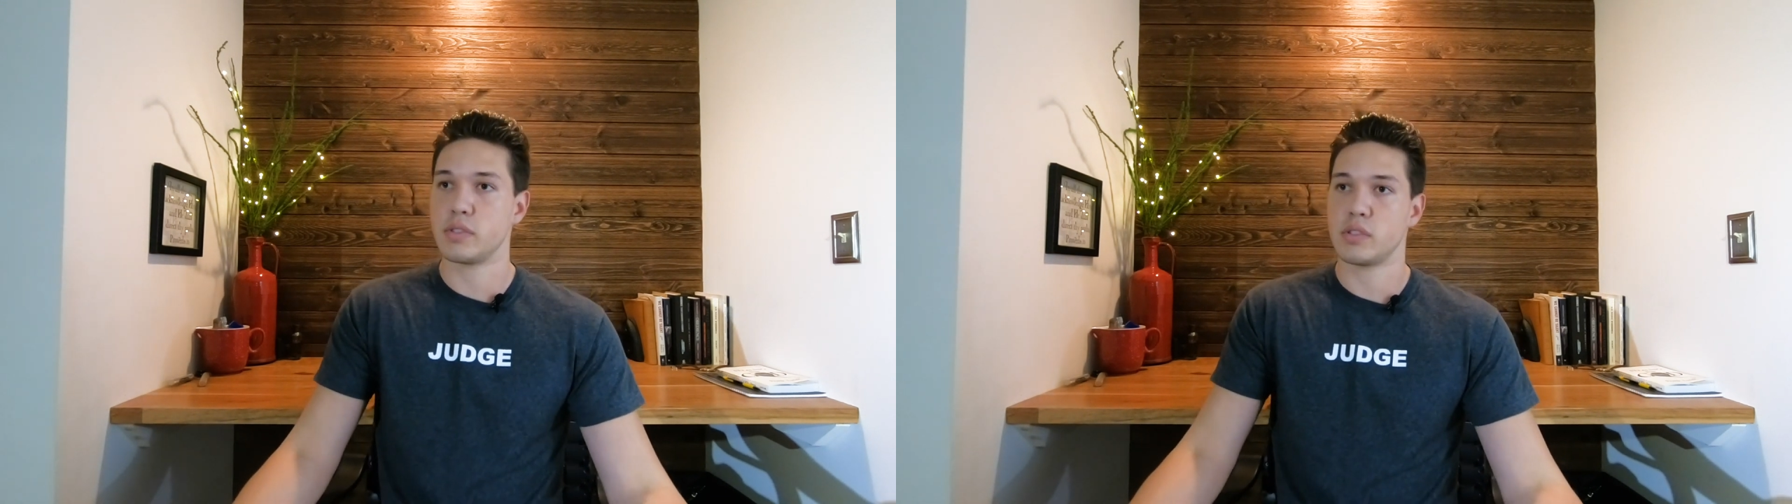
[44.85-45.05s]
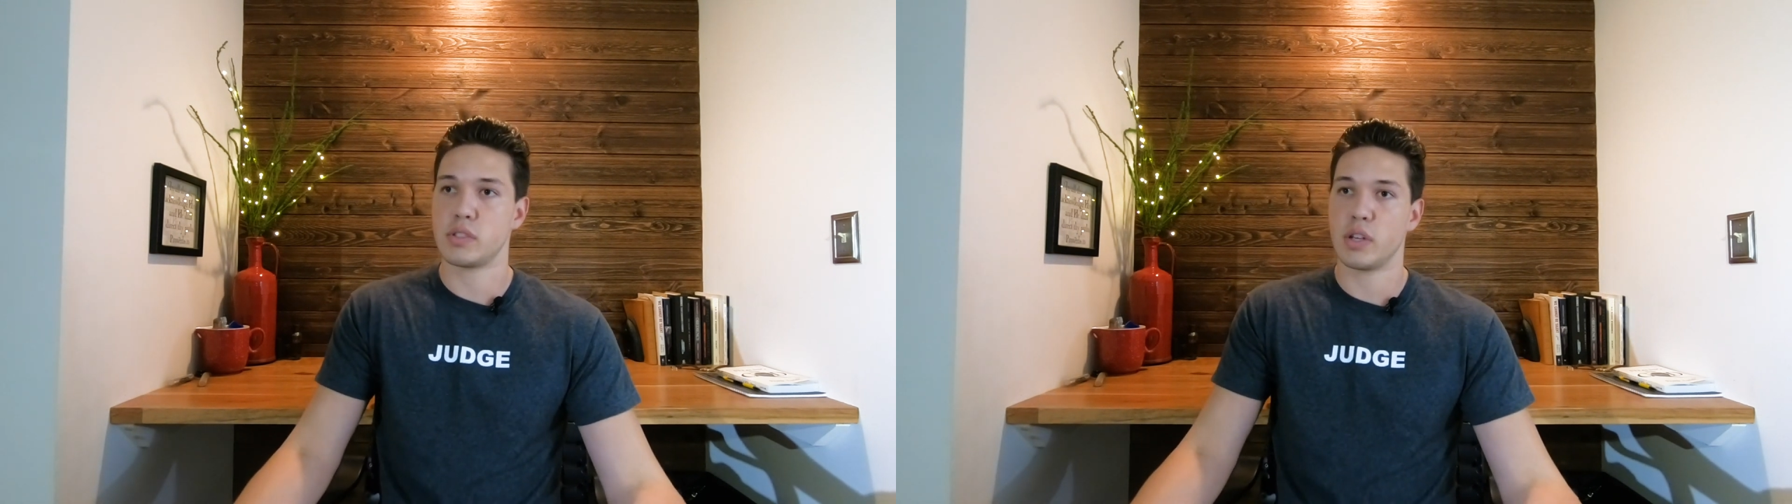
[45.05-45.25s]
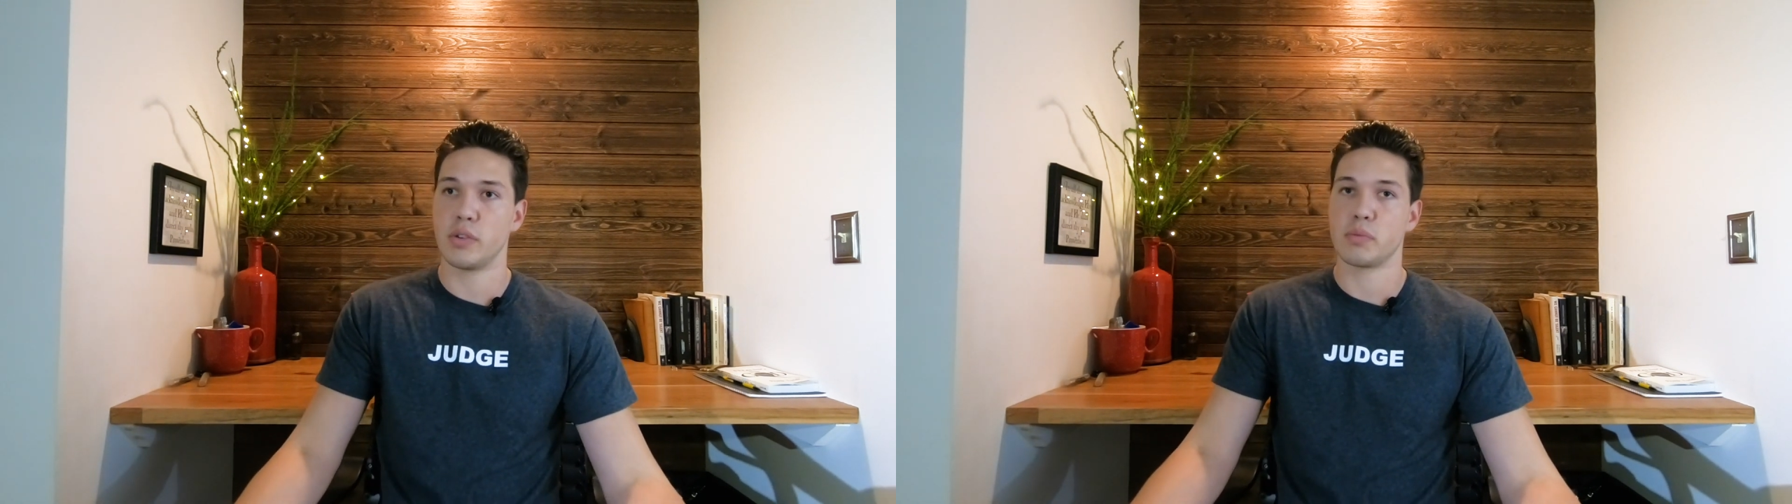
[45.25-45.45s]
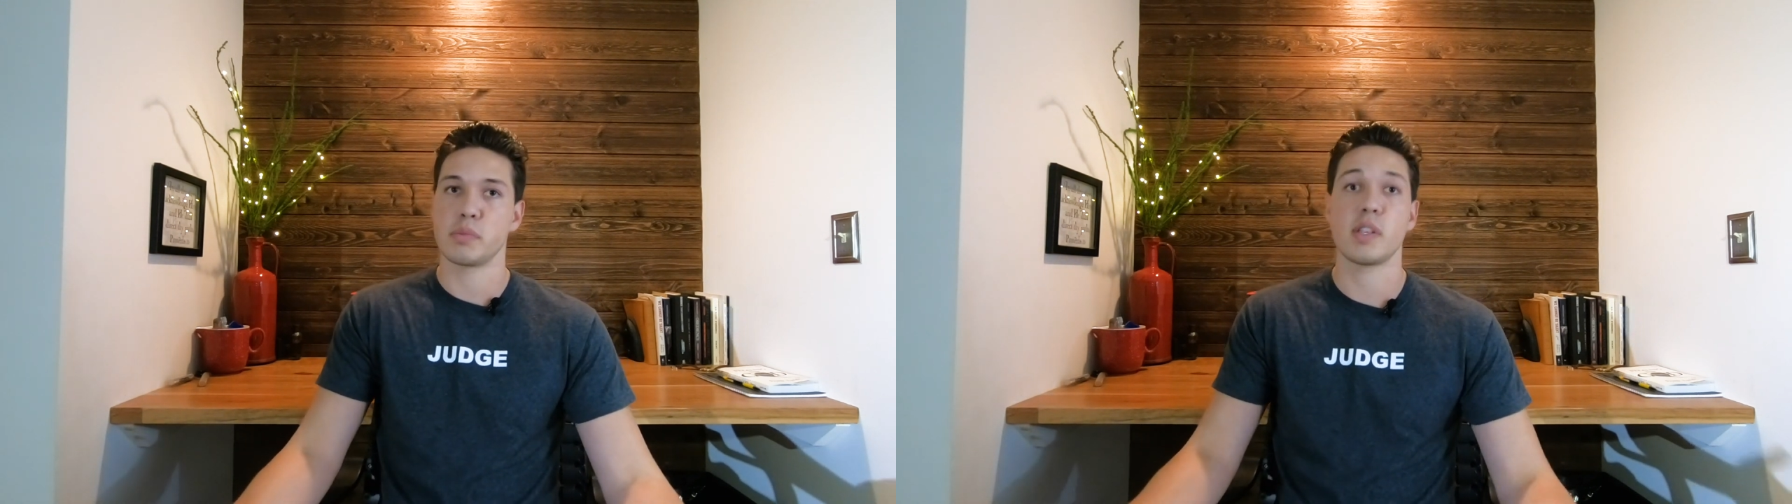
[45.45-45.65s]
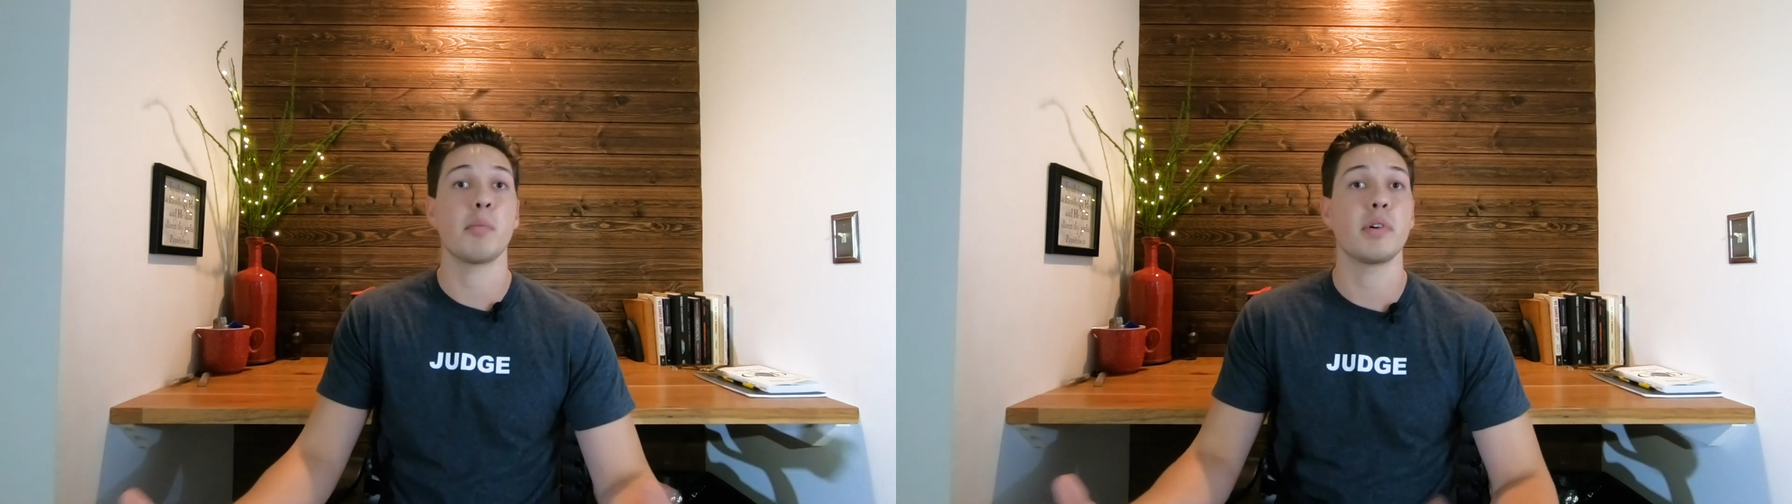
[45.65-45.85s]
So from
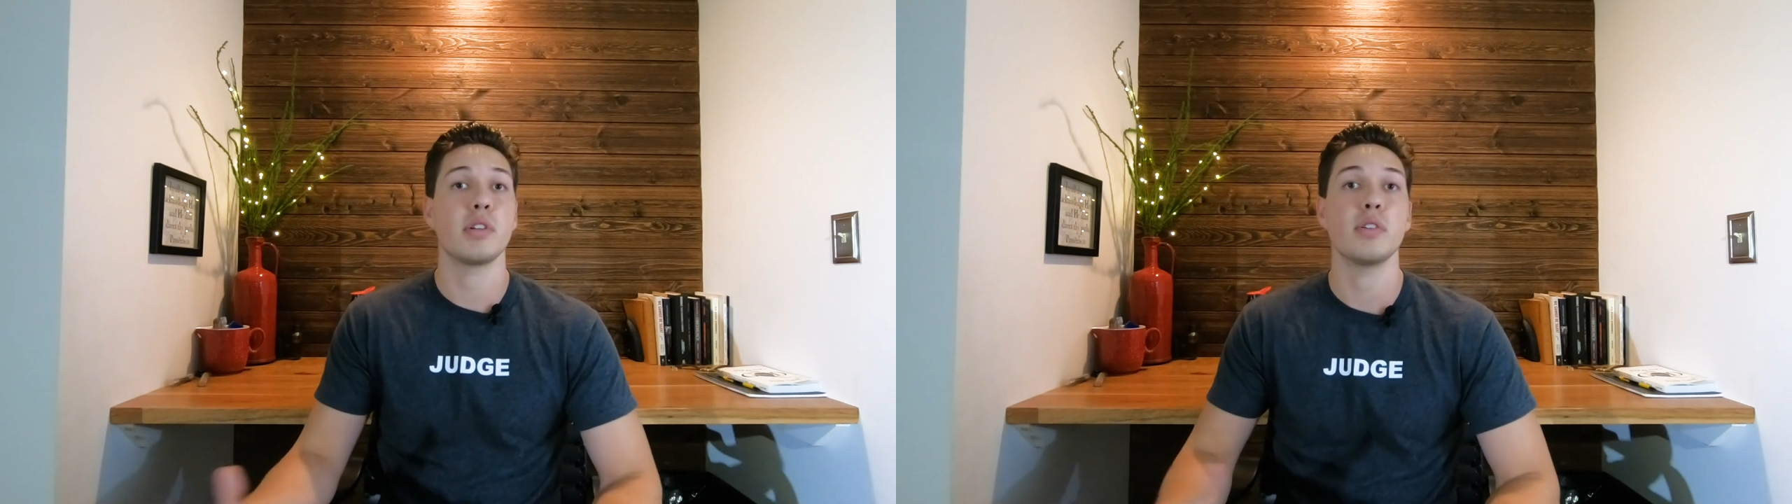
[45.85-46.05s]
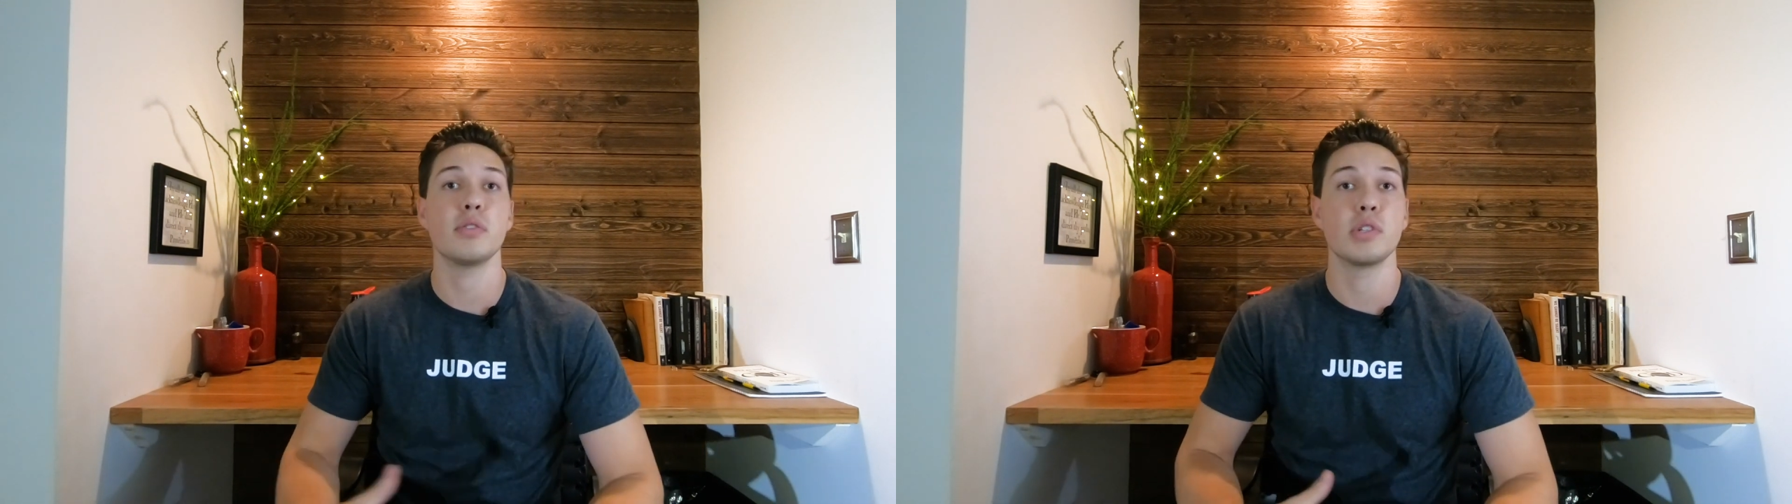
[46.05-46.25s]
someone who